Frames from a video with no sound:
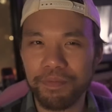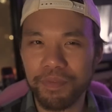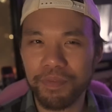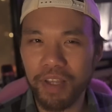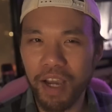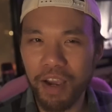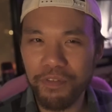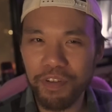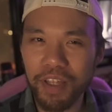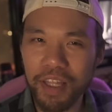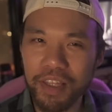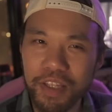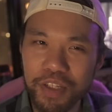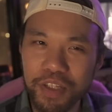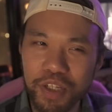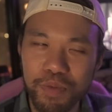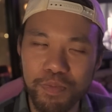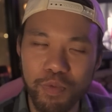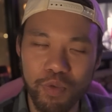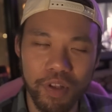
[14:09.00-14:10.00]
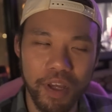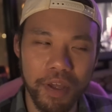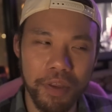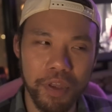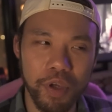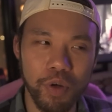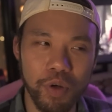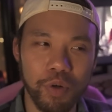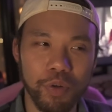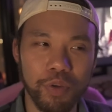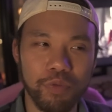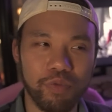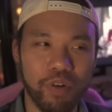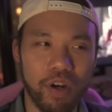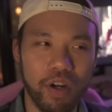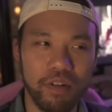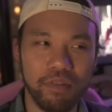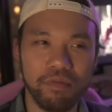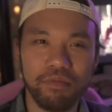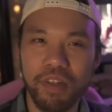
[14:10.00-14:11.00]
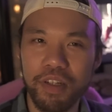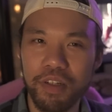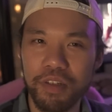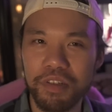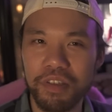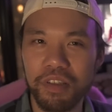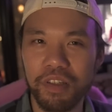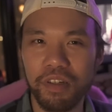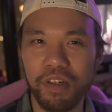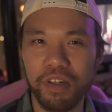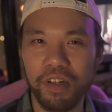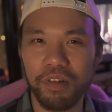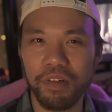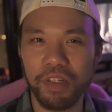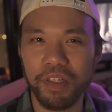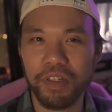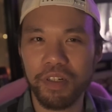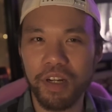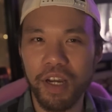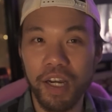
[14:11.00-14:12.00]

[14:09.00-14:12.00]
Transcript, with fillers: I feel like this is more like the old Thrawn I used to know here.